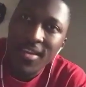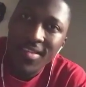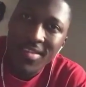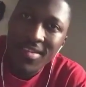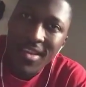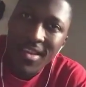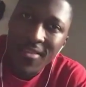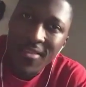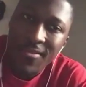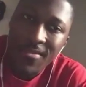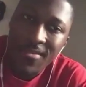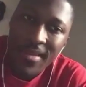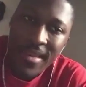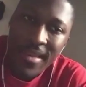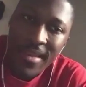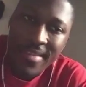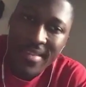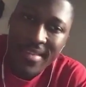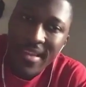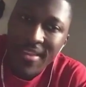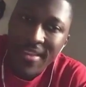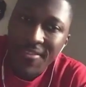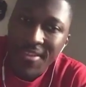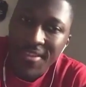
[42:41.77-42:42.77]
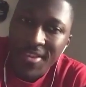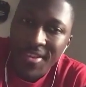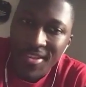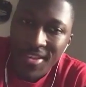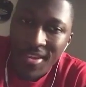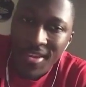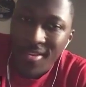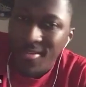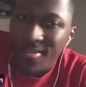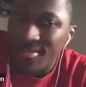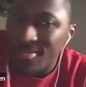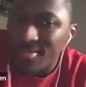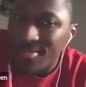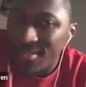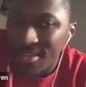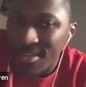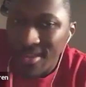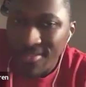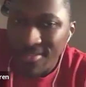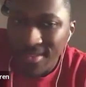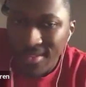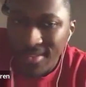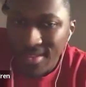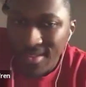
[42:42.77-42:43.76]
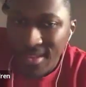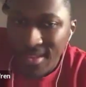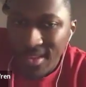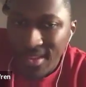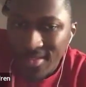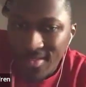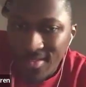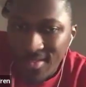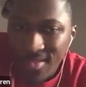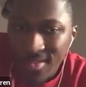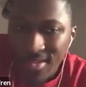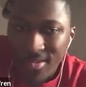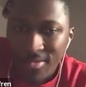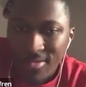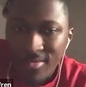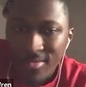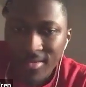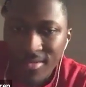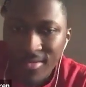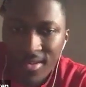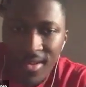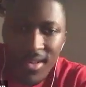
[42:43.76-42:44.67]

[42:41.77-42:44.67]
stuff from like TV shows and everything too.